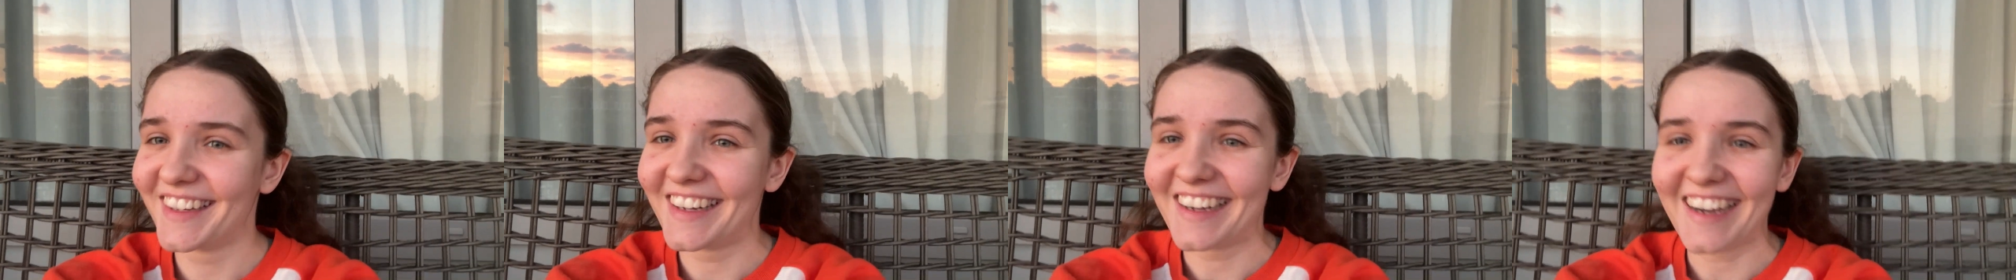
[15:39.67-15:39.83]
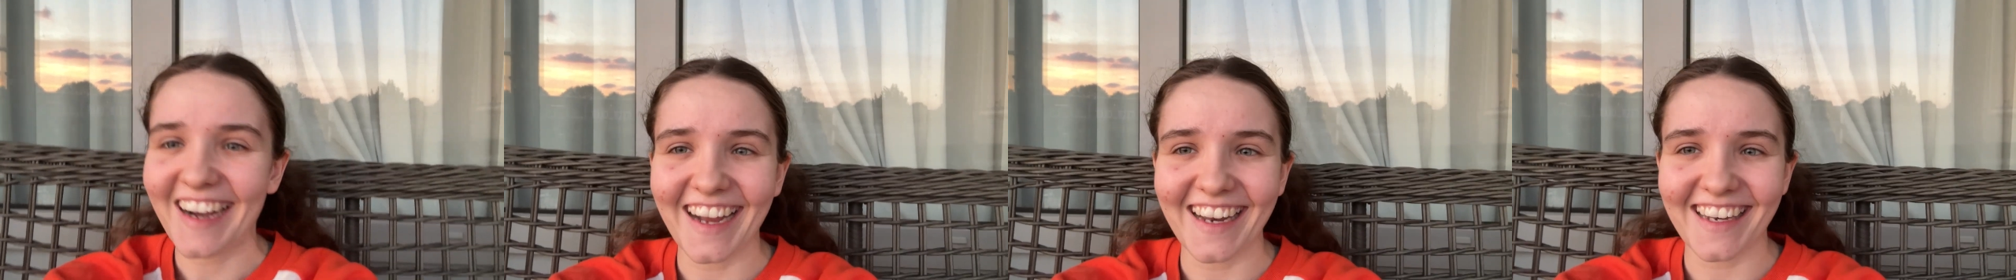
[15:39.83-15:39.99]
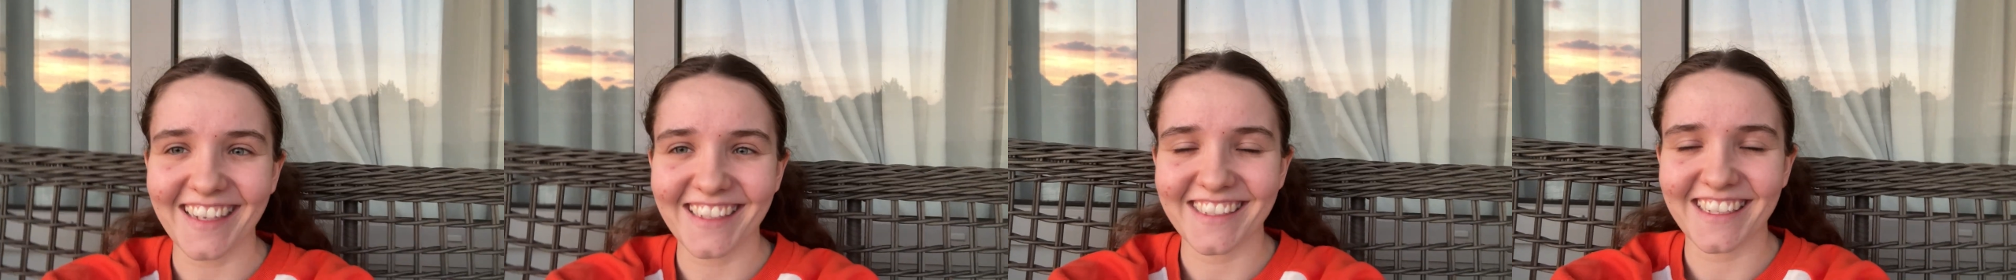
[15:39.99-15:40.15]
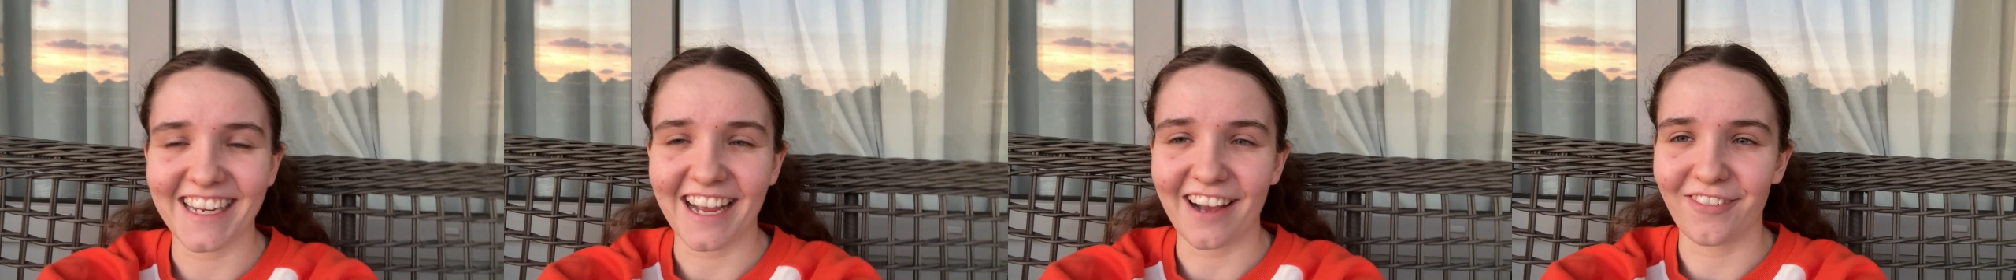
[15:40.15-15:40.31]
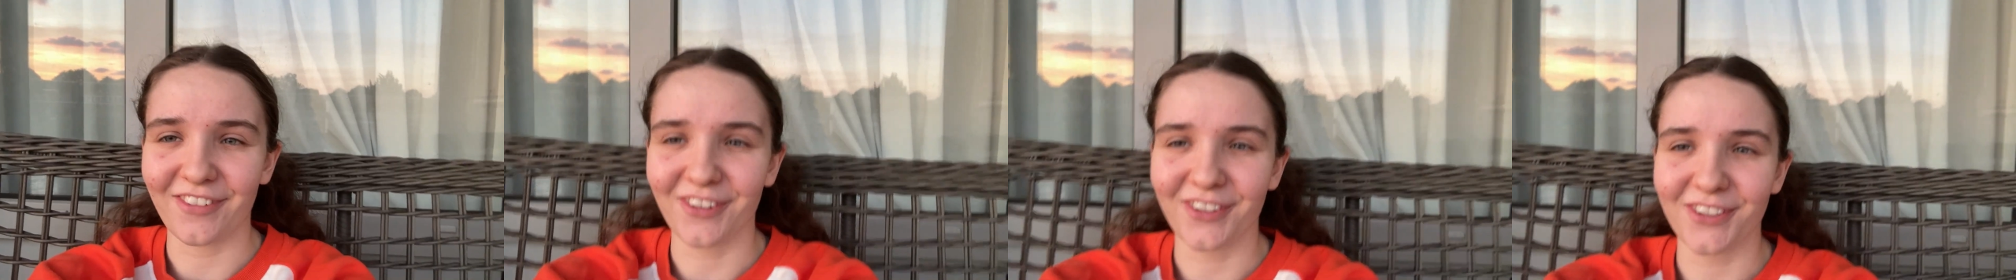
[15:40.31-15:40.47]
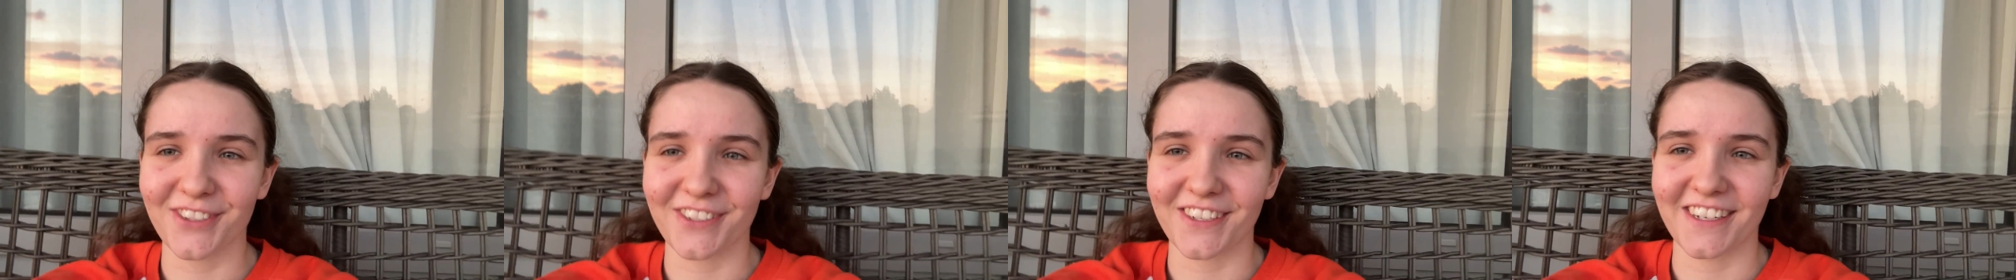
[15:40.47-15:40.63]
I literally have
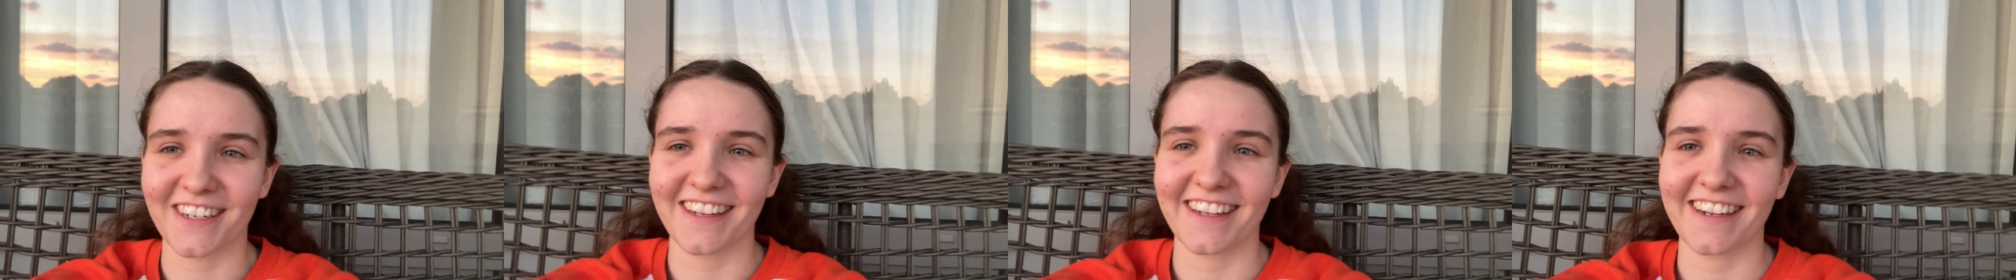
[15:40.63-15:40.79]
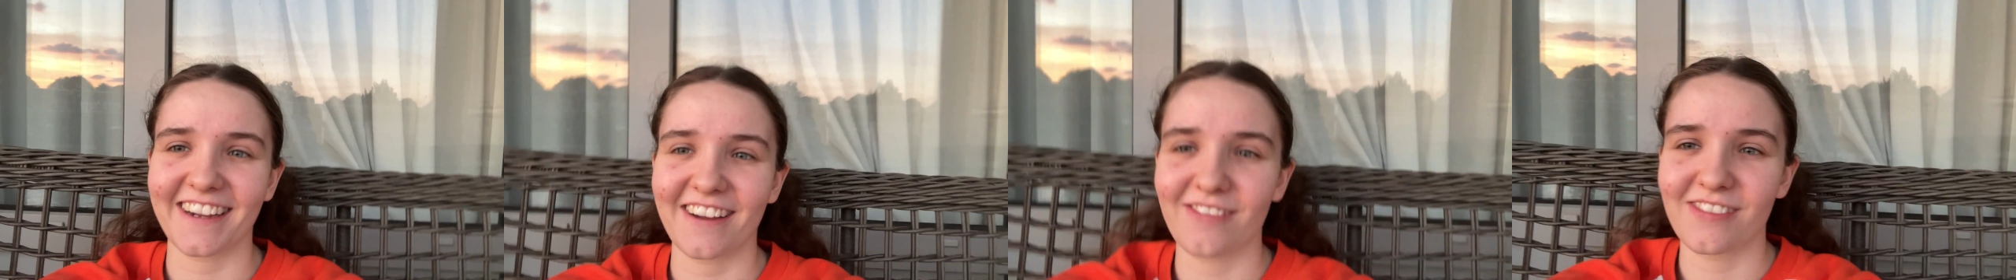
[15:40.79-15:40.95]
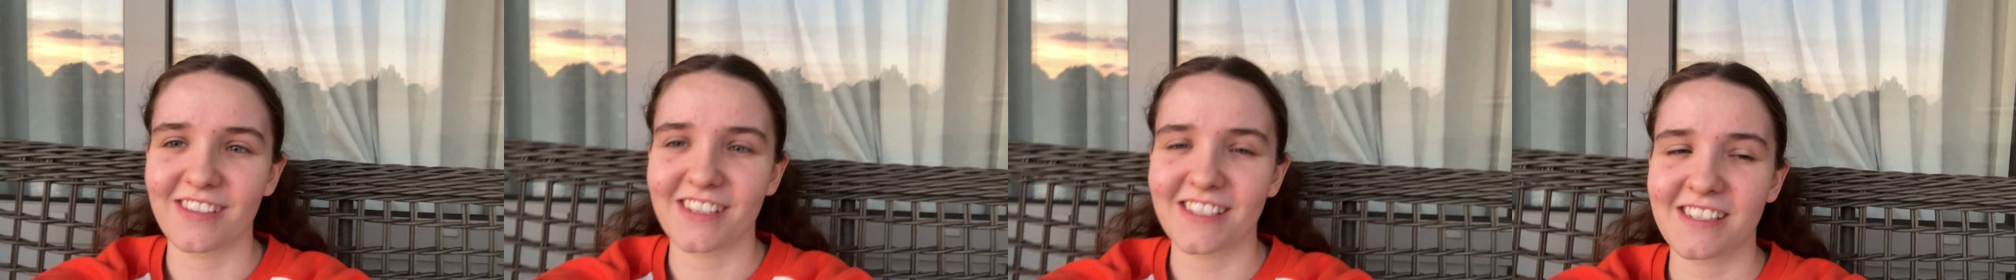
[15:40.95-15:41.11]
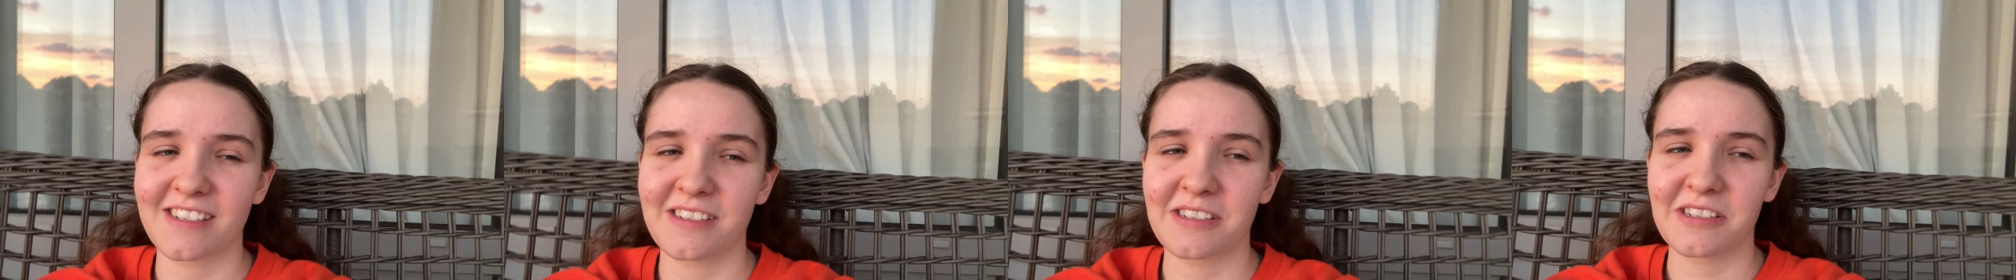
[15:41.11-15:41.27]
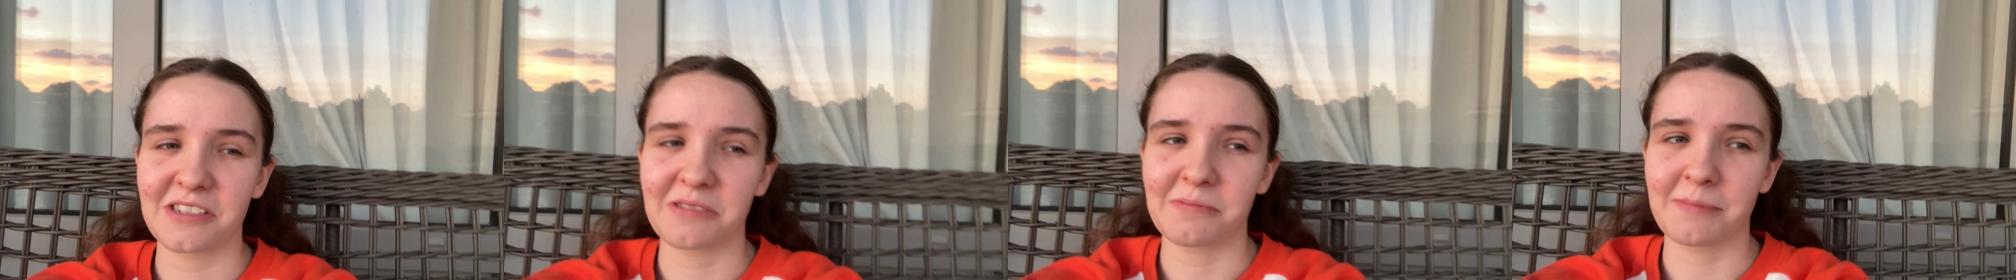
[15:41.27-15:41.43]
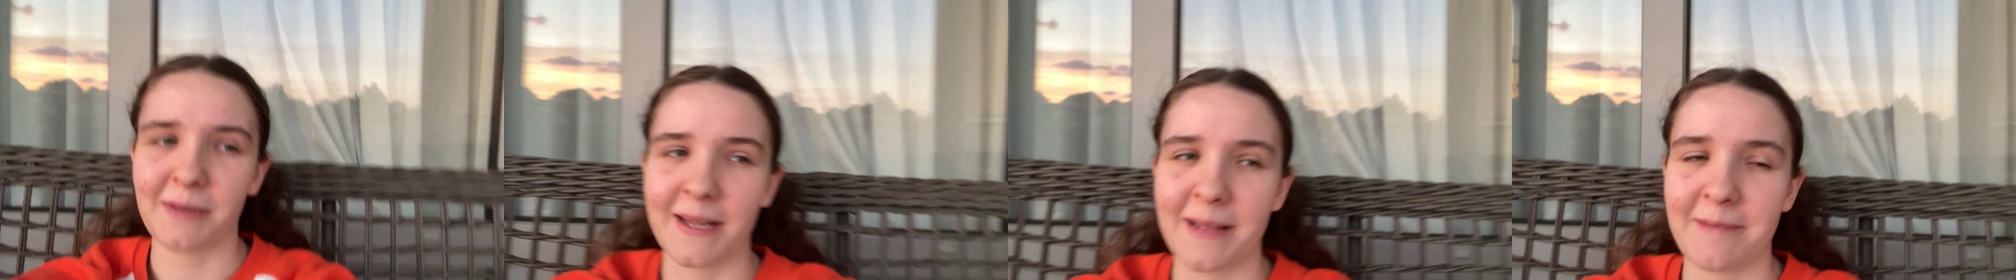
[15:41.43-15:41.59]
not done anything. I've literally
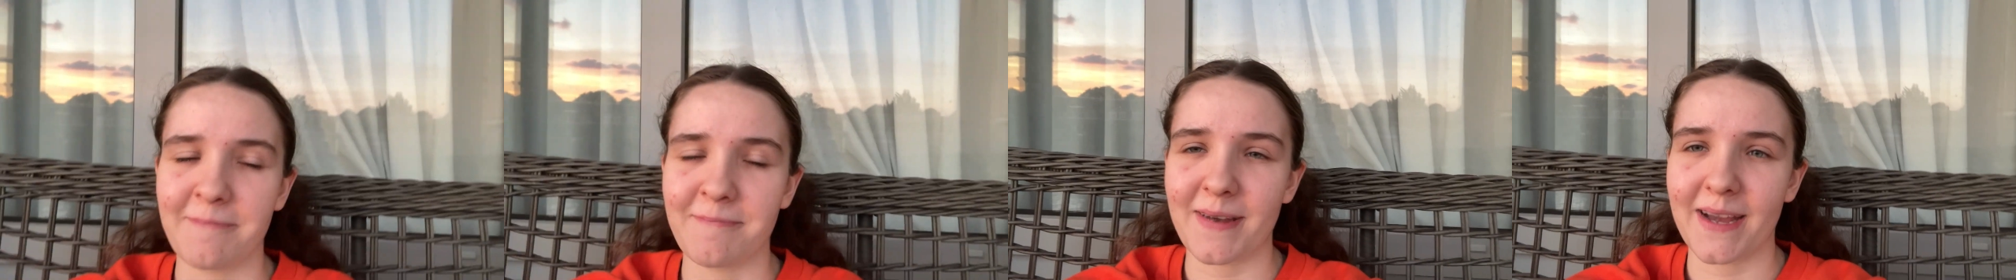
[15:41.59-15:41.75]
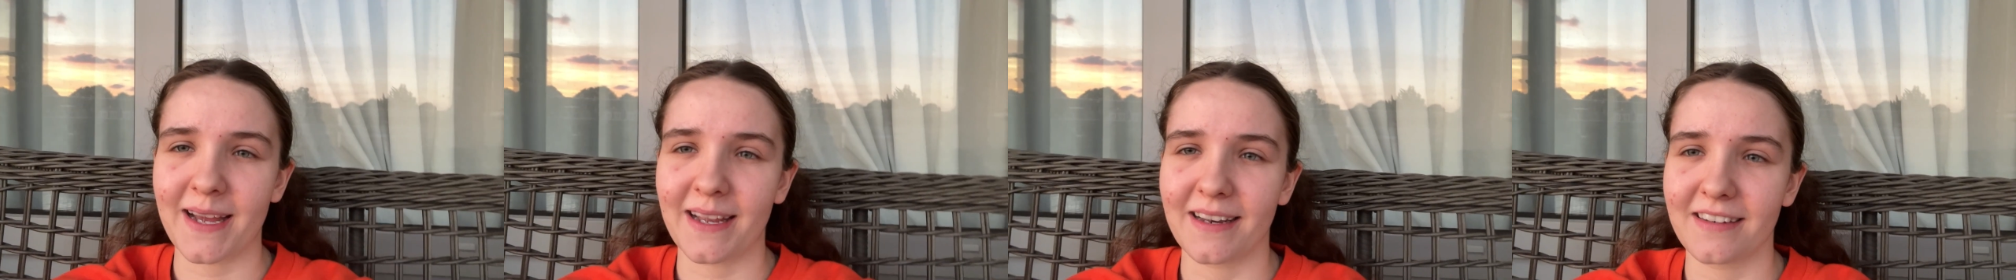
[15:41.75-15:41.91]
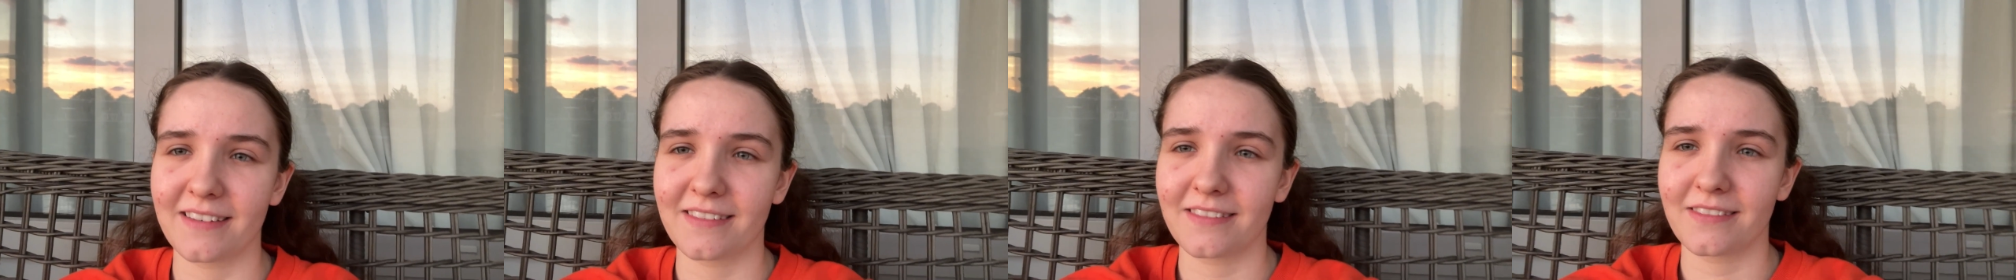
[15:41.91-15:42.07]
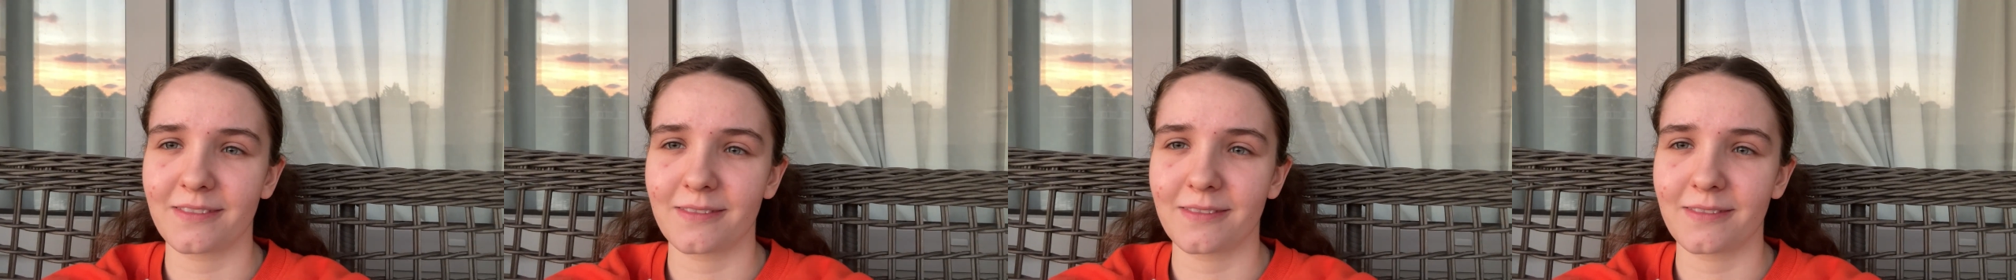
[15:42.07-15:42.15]
just been in bed